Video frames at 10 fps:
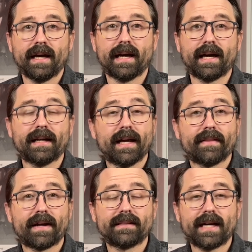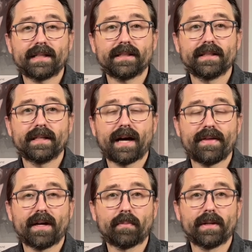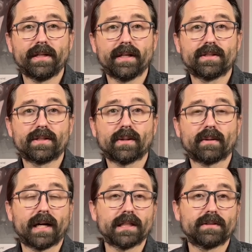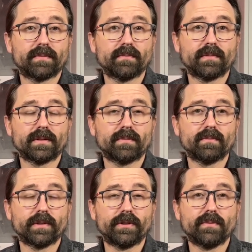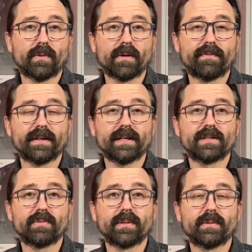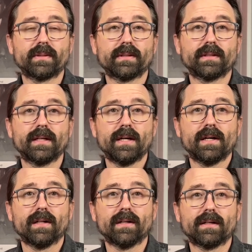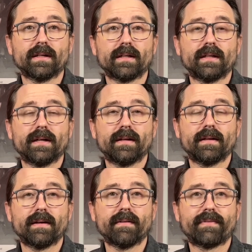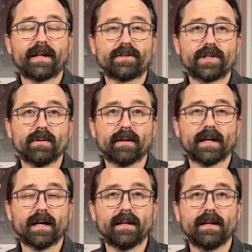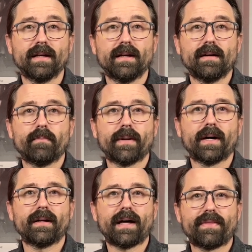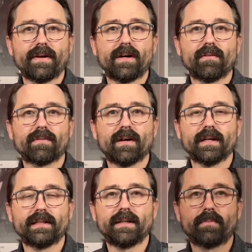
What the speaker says: and that's actually, I think, a pretty good score. As we do more of these, we will learn if that's true or not, but I think overall it did